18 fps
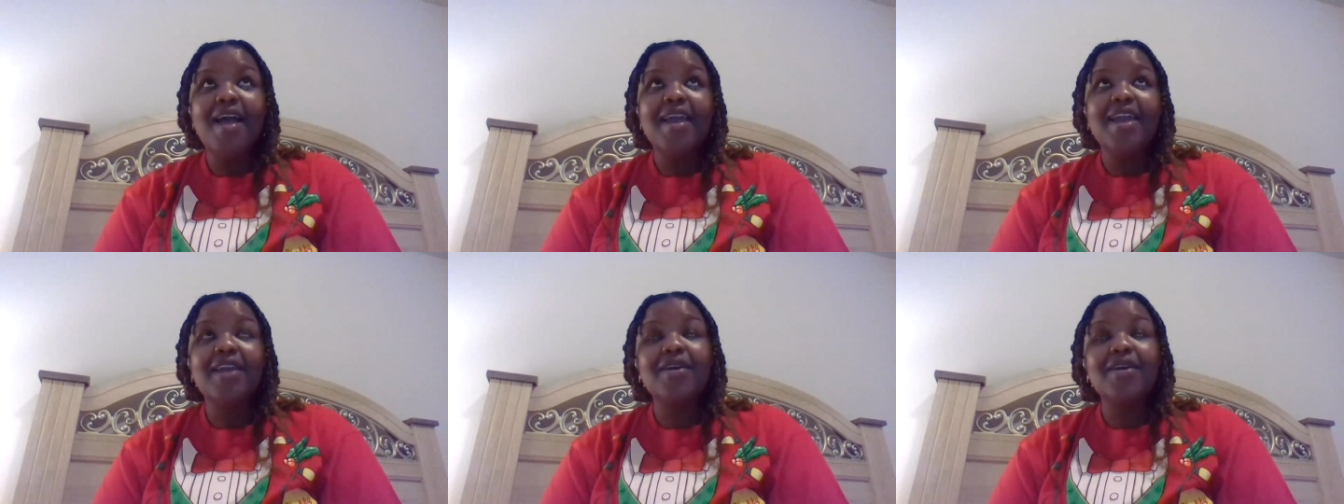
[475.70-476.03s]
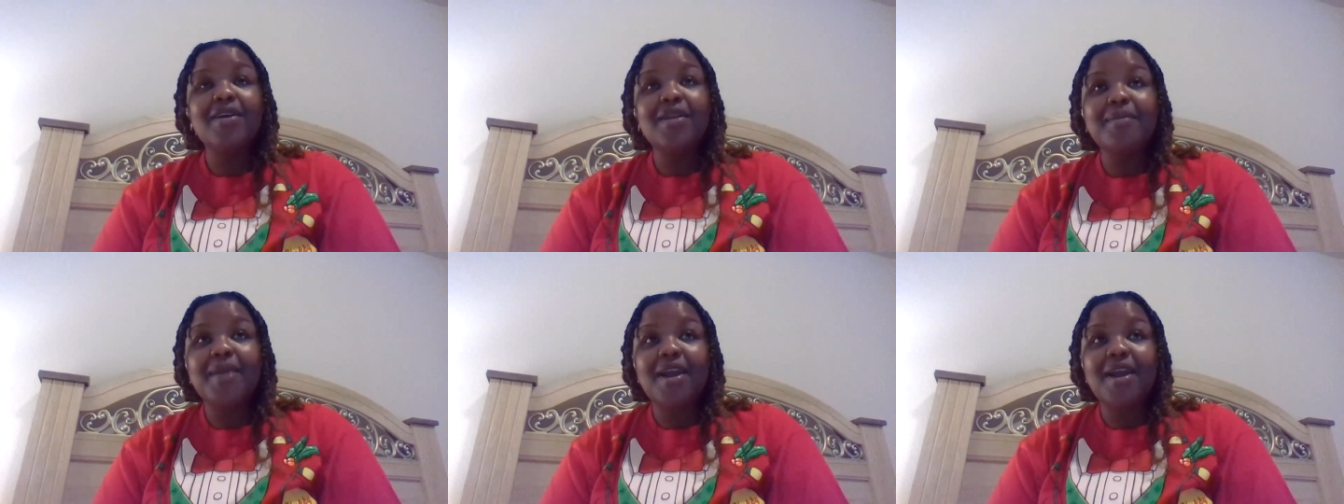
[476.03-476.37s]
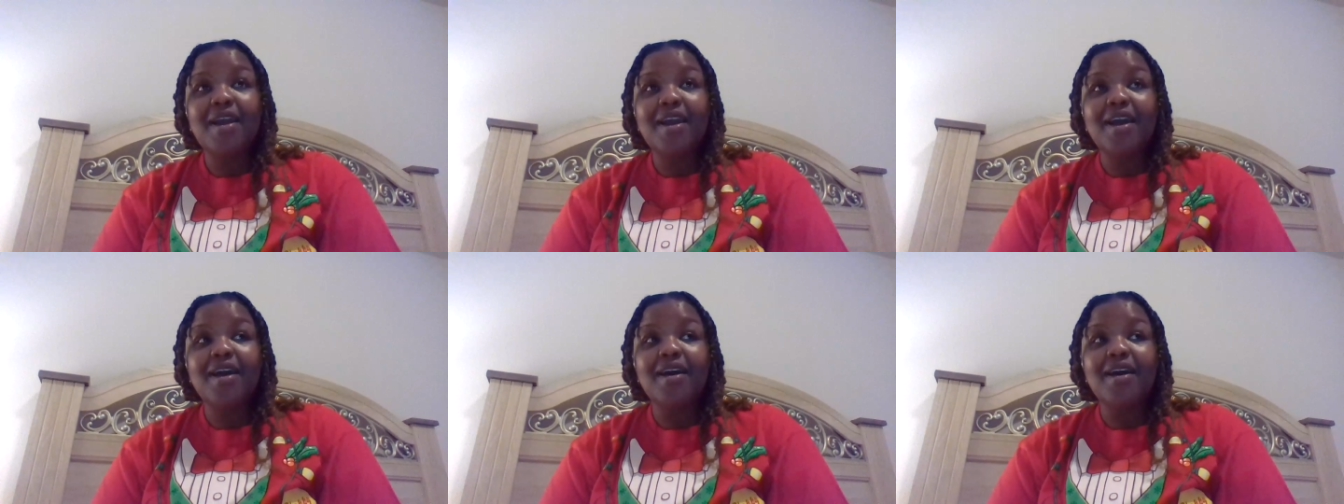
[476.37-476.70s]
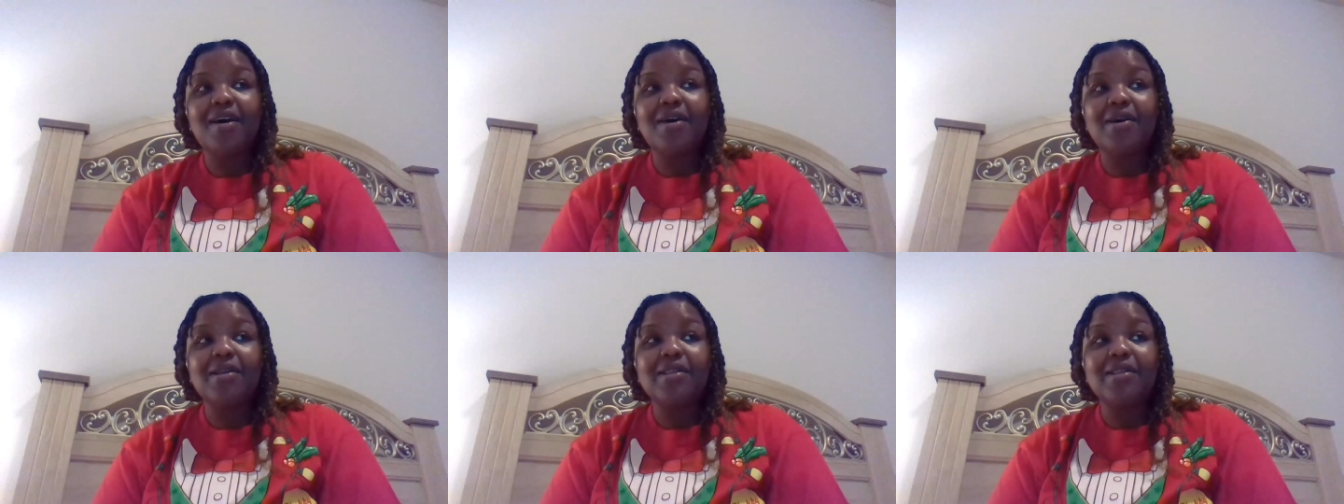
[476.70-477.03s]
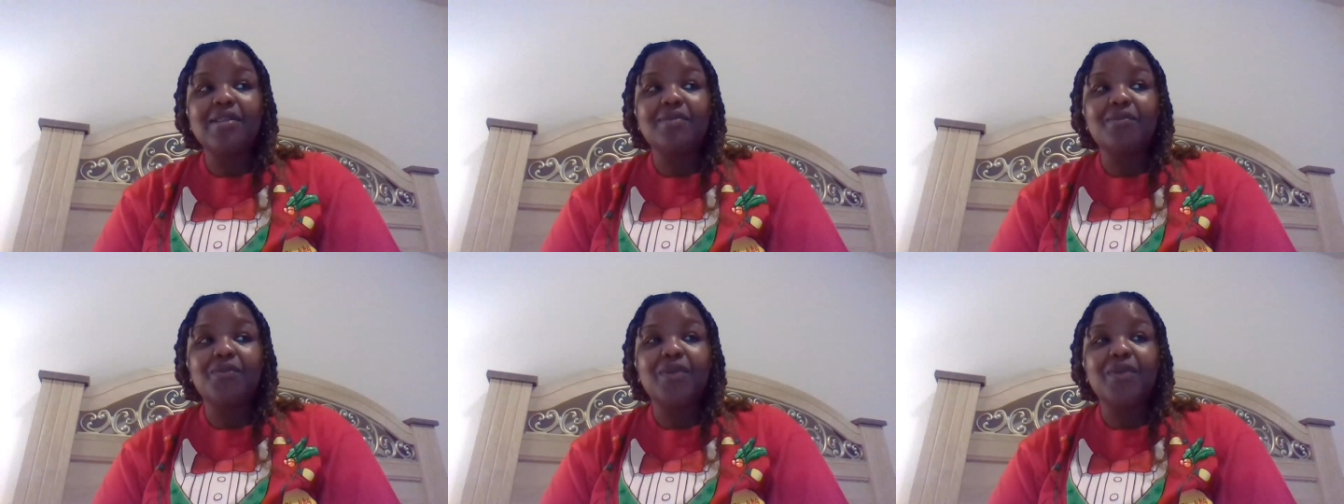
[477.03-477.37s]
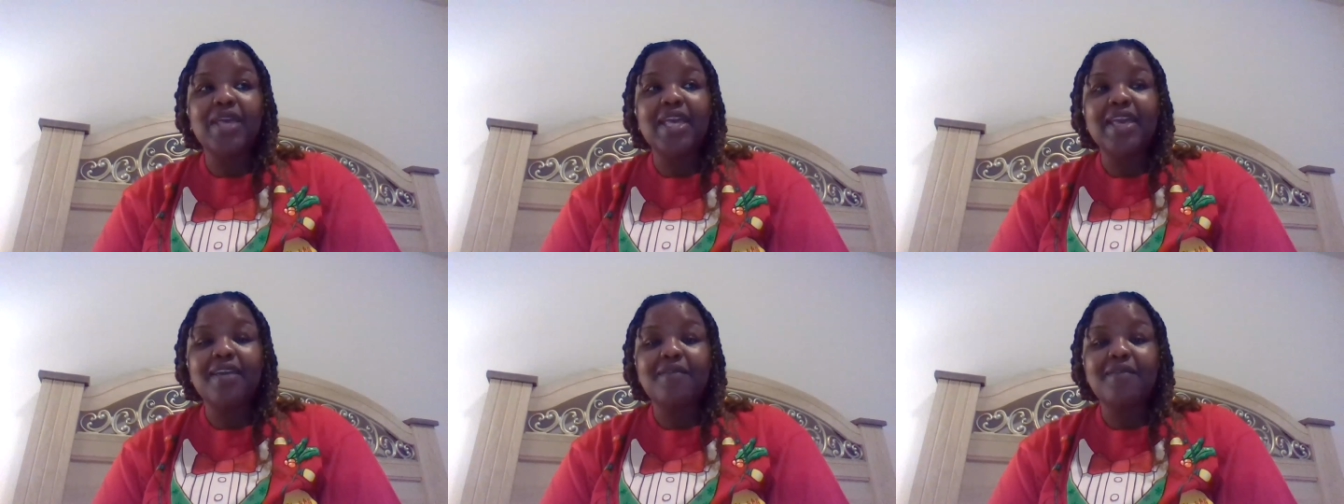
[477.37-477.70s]
here in America,
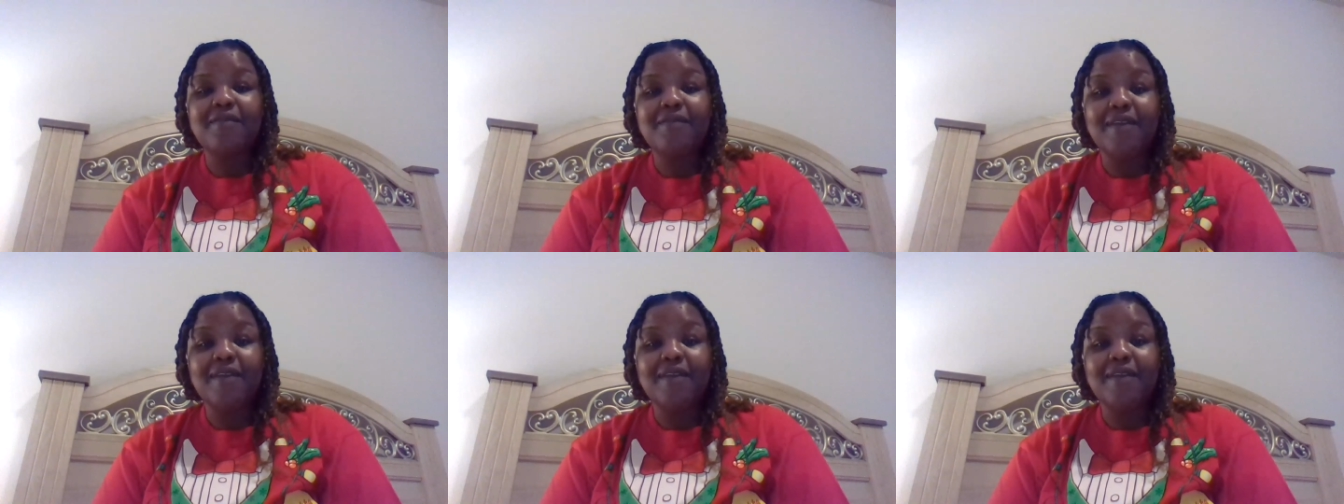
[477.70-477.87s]
we get